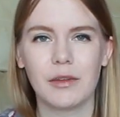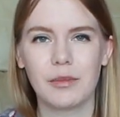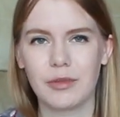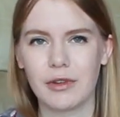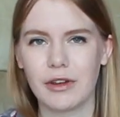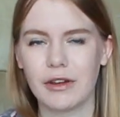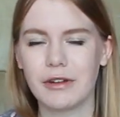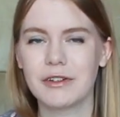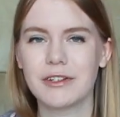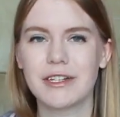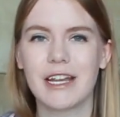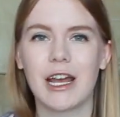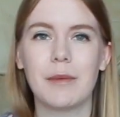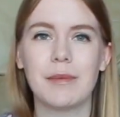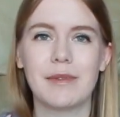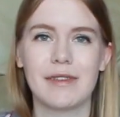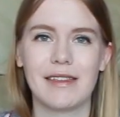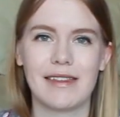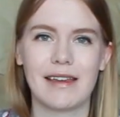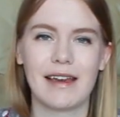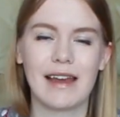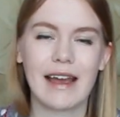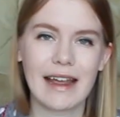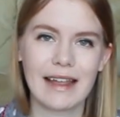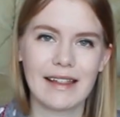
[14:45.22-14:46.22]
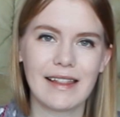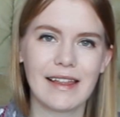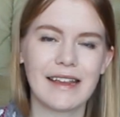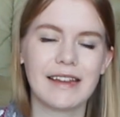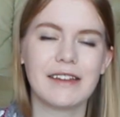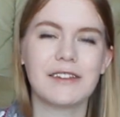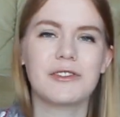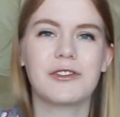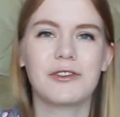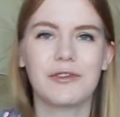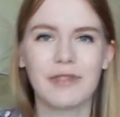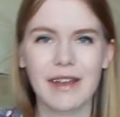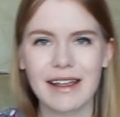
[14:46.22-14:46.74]
approach helps us
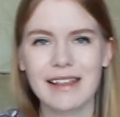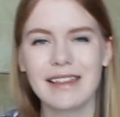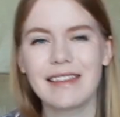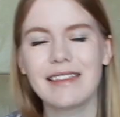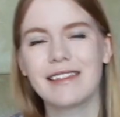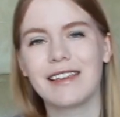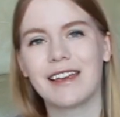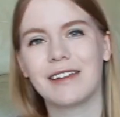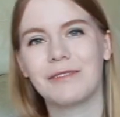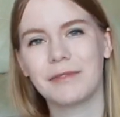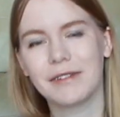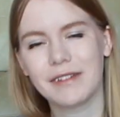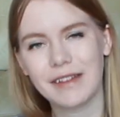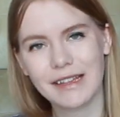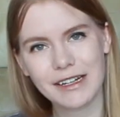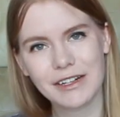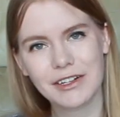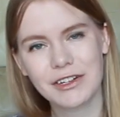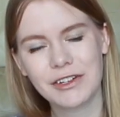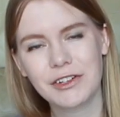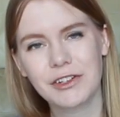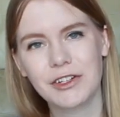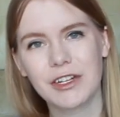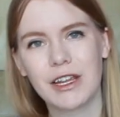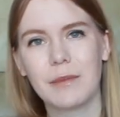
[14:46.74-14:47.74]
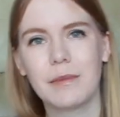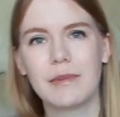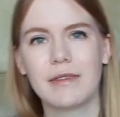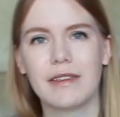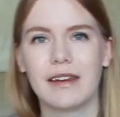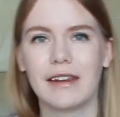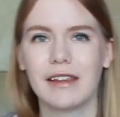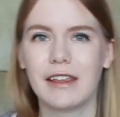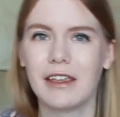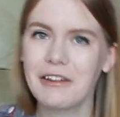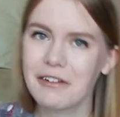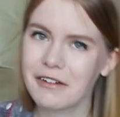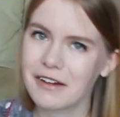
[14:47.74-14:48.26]
highlight trends and relationships in
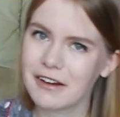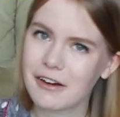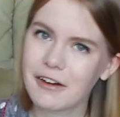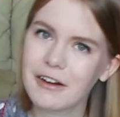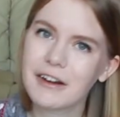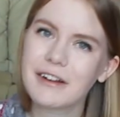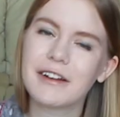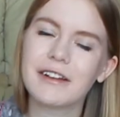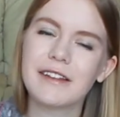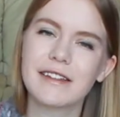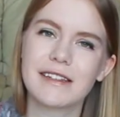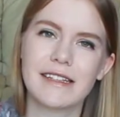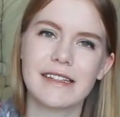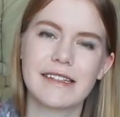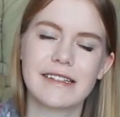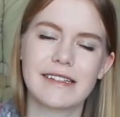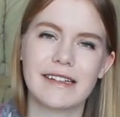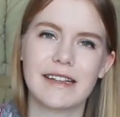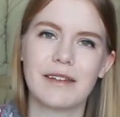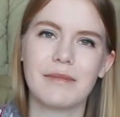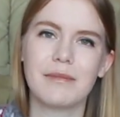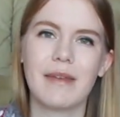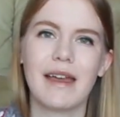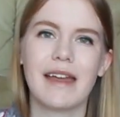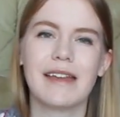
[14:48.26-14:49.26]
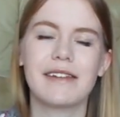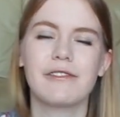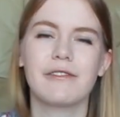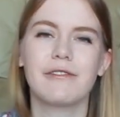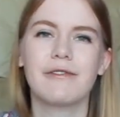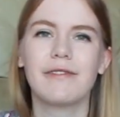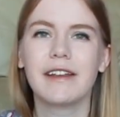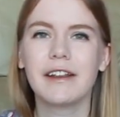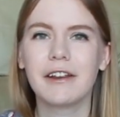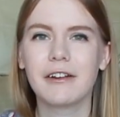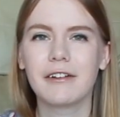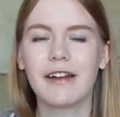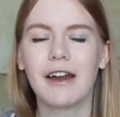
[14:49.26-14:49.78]
a hierarchical system and to
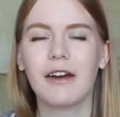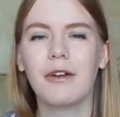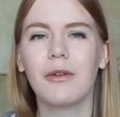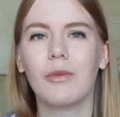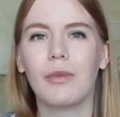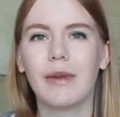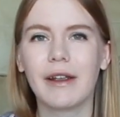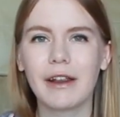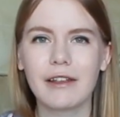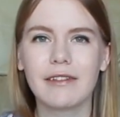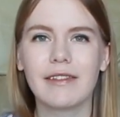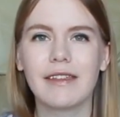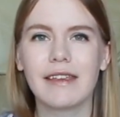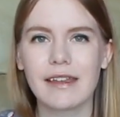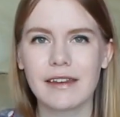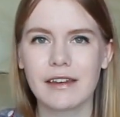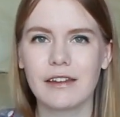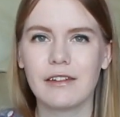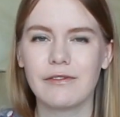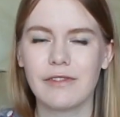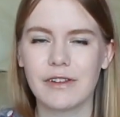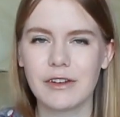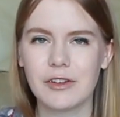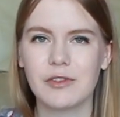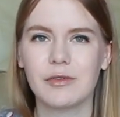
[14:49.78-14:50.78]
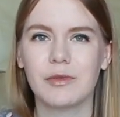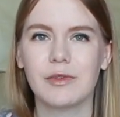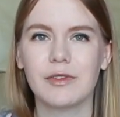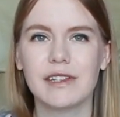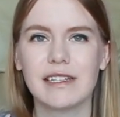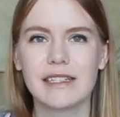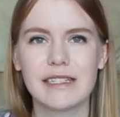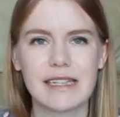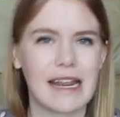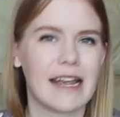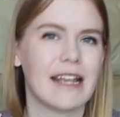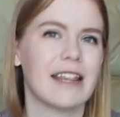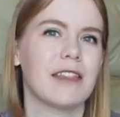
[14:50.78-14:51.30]
figure out where the individual
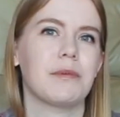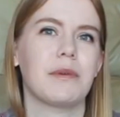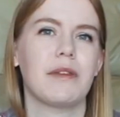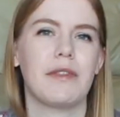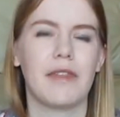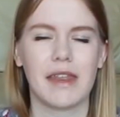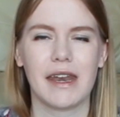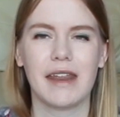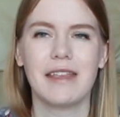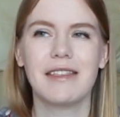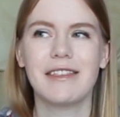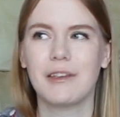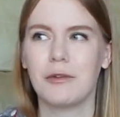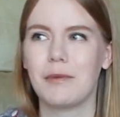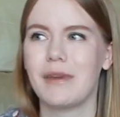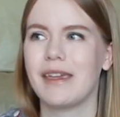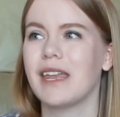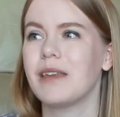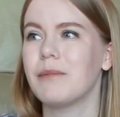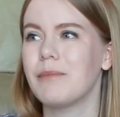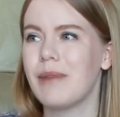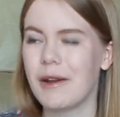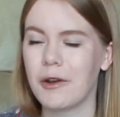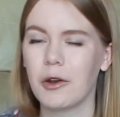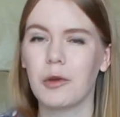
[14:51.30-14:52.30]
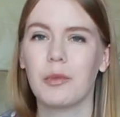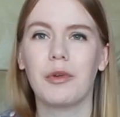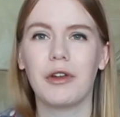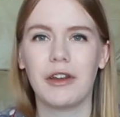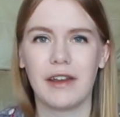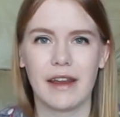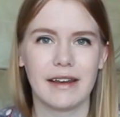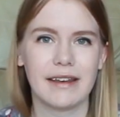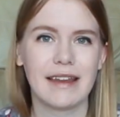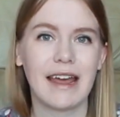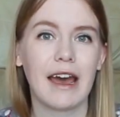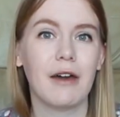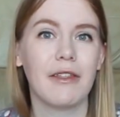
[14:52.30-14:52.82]
stands within it so we can better
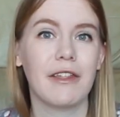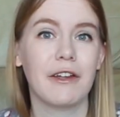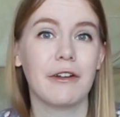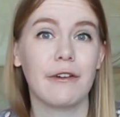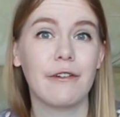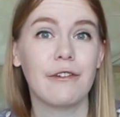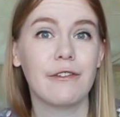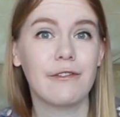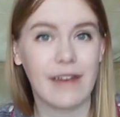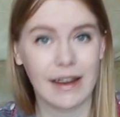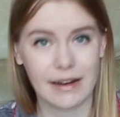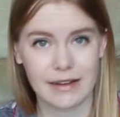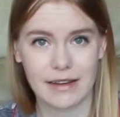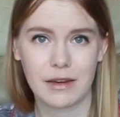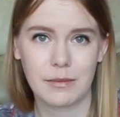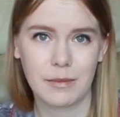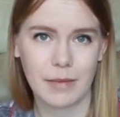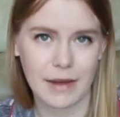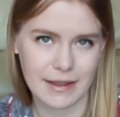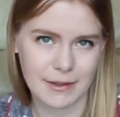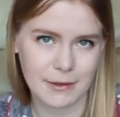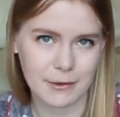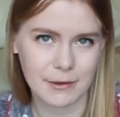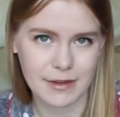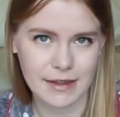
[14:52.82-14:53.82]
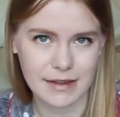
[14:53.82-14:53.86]
predict how they're affected by those